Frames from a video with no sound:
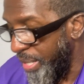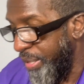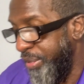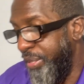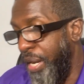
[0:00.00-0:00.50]

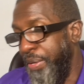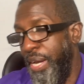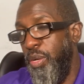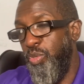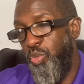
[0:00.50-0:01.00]
Shout
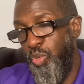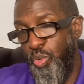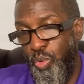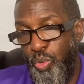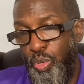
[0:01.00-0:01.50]
out
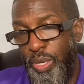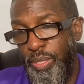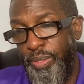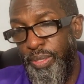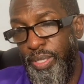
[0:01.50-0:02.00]
to
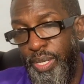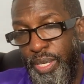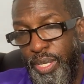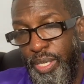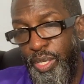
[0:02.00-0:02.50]

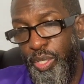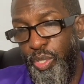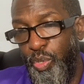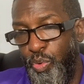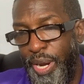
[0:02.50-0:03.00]

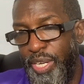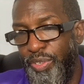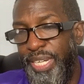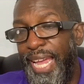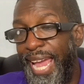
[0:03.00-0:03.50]

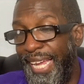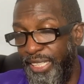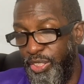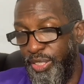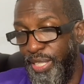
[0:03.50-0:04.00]
Gregory
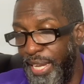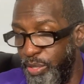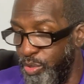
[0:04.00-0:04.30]
H. Thank you,